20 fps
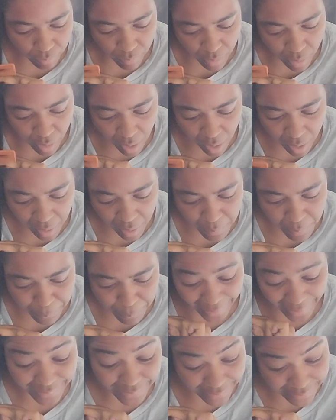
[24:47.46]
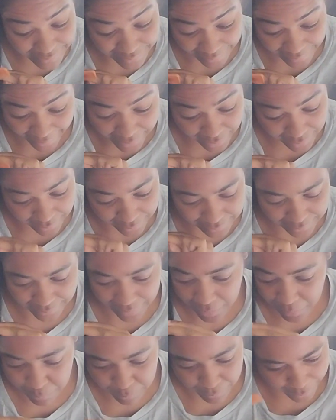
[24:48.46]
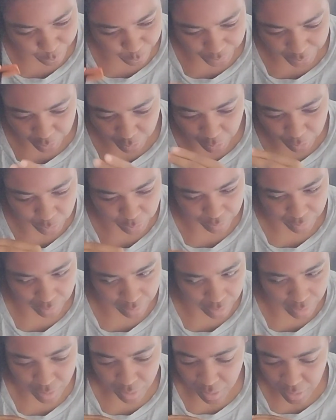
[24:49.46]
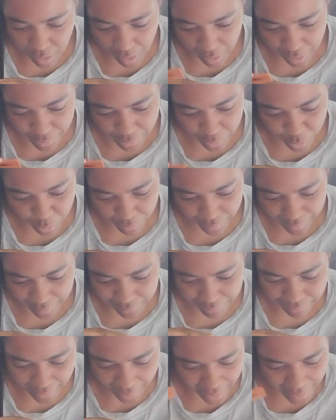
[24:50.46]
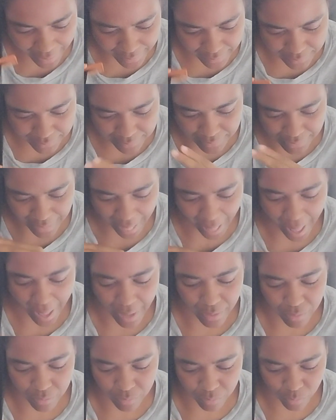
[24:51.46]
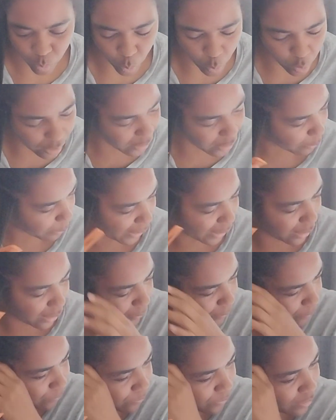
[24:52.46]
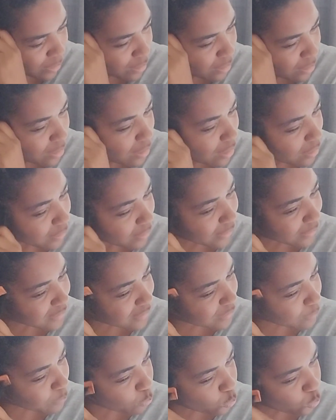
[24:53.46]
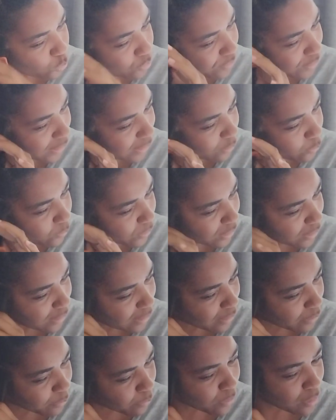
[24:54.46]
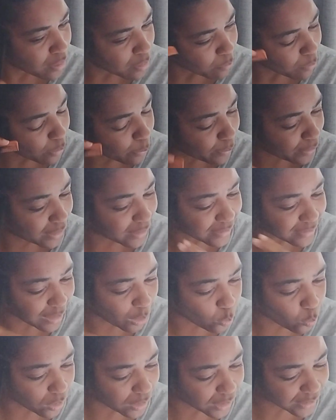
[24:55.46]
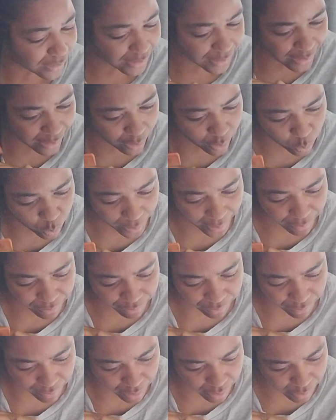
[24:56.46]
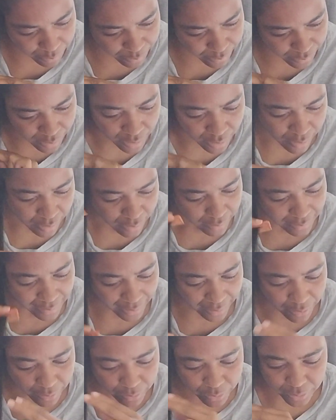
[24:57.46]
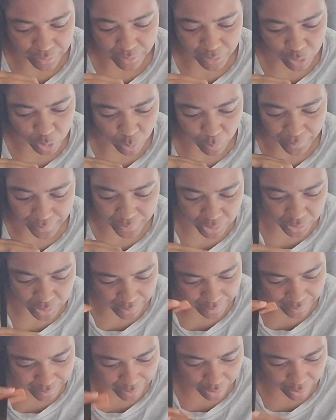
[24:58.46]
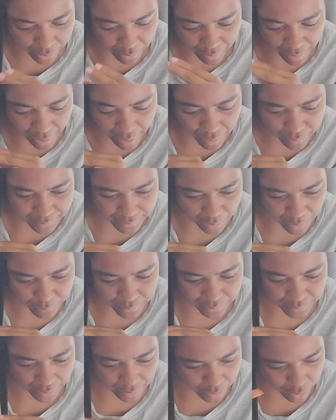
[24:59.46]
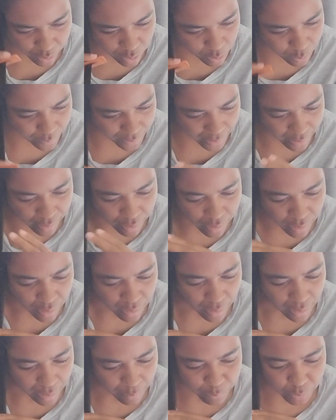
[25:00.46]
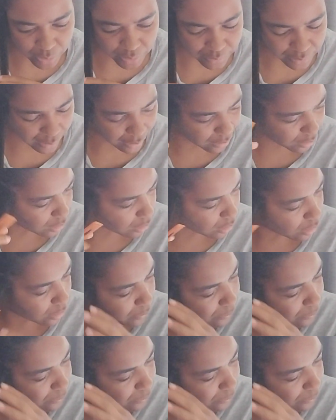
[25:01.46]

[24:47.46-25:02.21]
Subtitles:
but I didn't say anything to him. Those are other red flags that warned me against moving in with him. But because I wanted to get away from that other situation at the other house, I was like, you know what? I'm just gonna